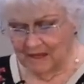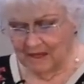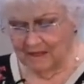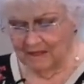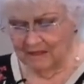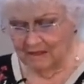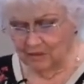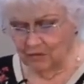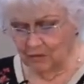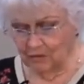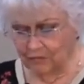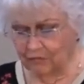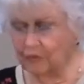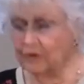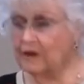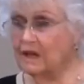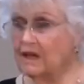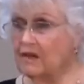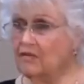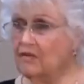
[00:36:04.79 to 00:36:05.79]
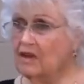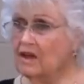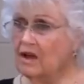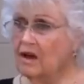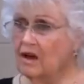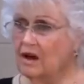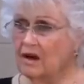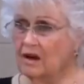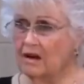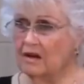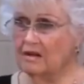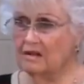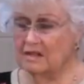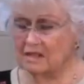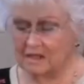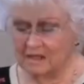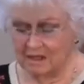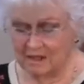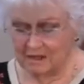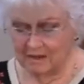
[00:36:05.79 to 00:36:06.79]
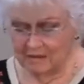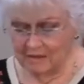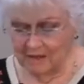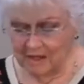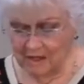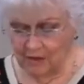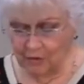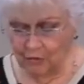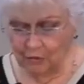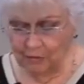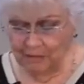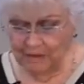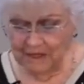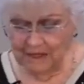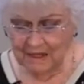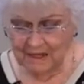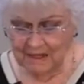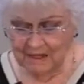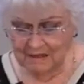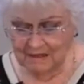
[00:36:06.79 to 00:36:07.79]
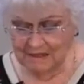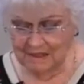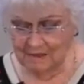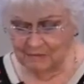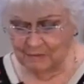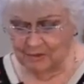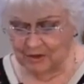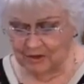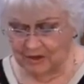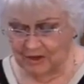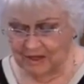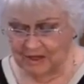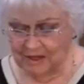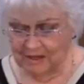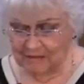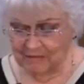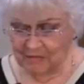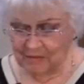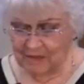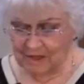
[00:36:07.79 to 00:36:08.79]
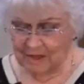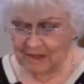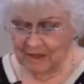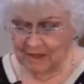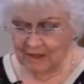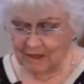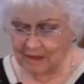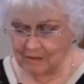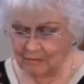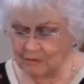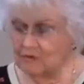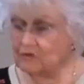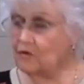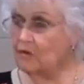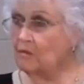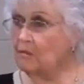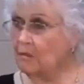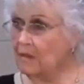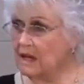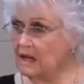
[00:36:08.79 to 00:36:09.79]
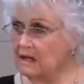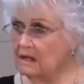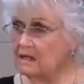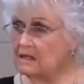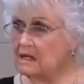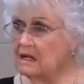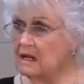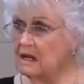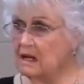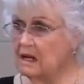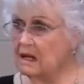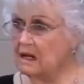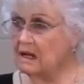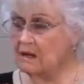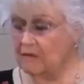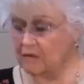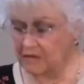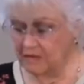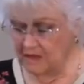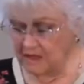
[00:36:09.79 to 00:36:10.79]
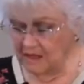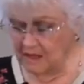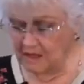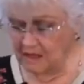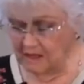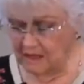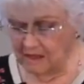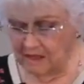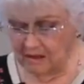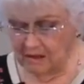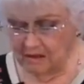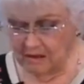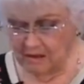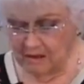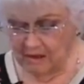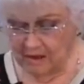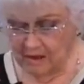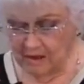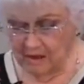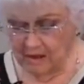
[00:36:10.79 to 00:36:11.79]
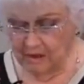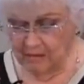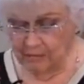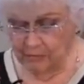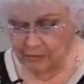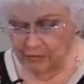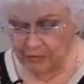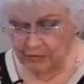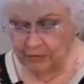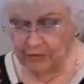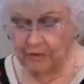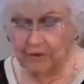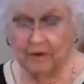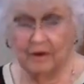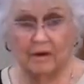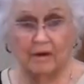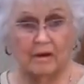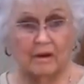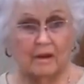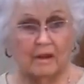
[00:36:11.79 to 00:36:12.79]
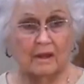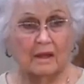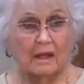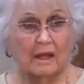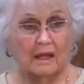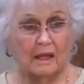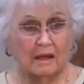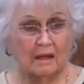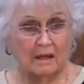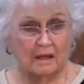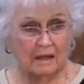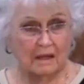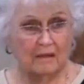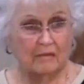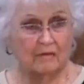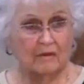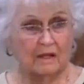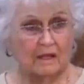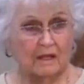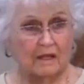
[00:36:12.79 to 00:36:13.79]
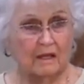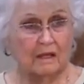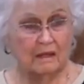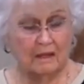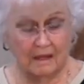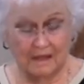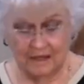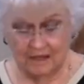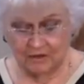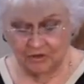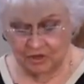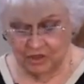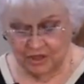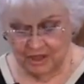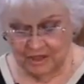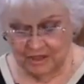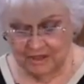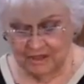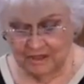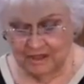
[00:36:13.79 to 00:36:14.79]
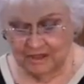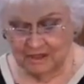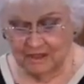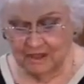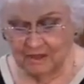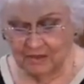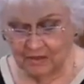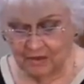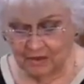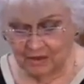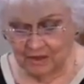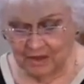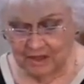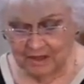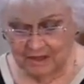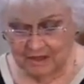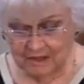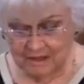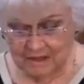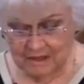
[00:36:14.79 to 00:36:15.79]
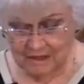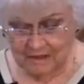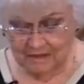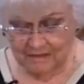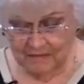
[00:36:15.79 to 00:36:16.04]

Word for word: And so a forgiving heart, an obedient spirit, comes from meditating and thinking on pure and lovely and just thoughts.